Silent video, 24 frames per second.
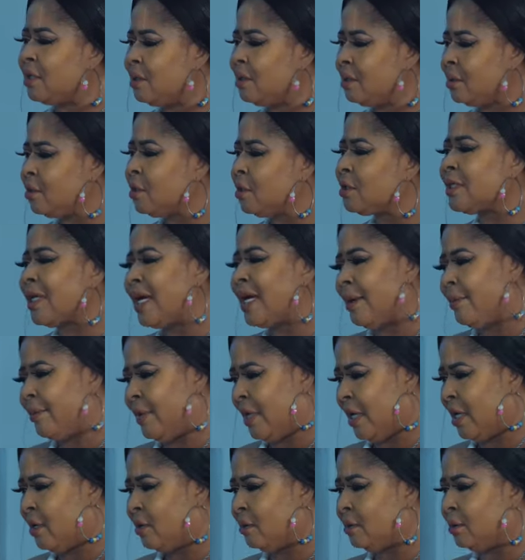My son, just
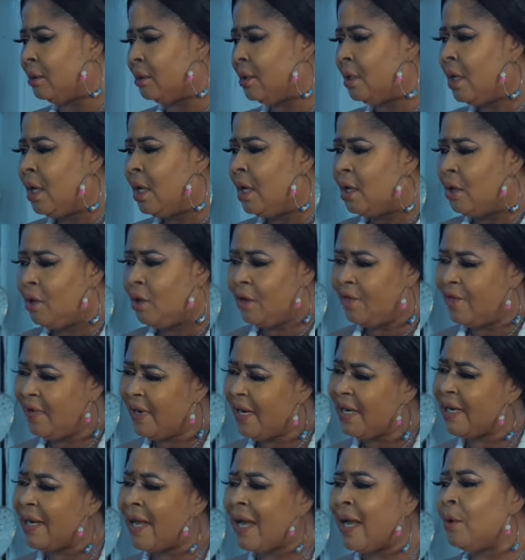calm down. Your
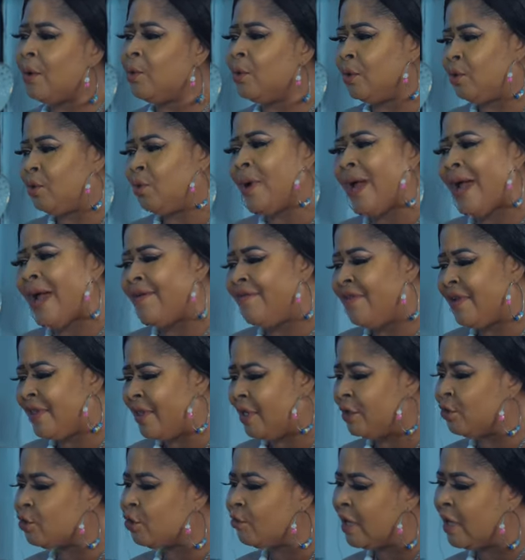father and I will do
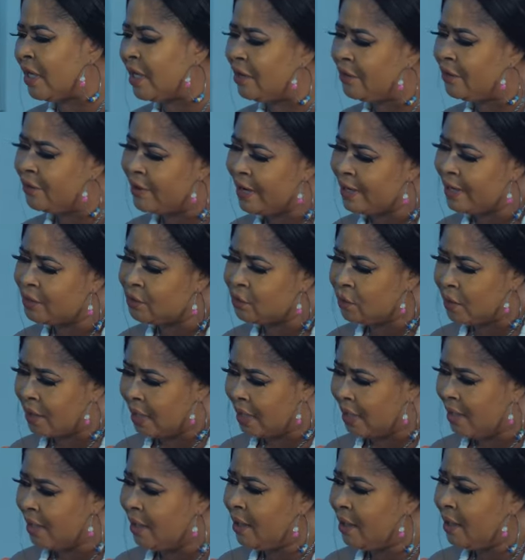everything to make it right,
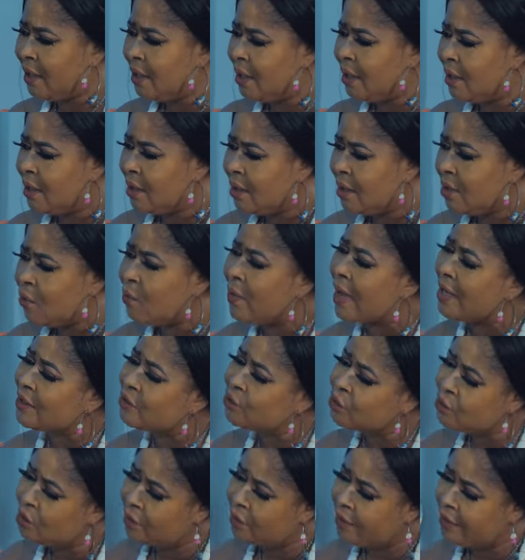okay? We are
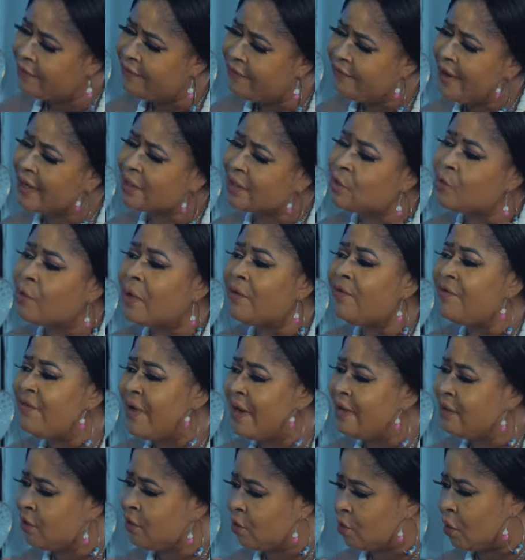sorry, in fact, we are
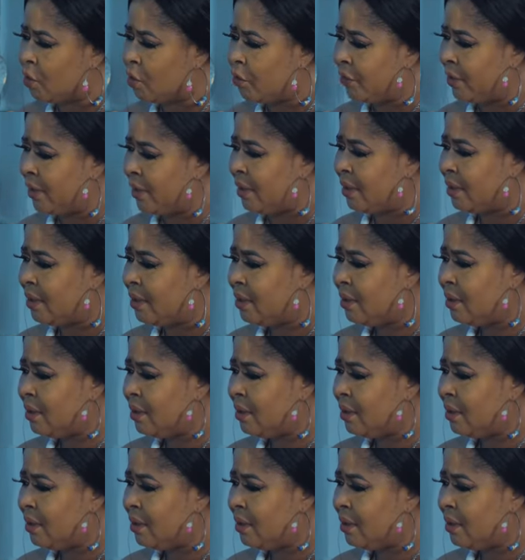very sorry.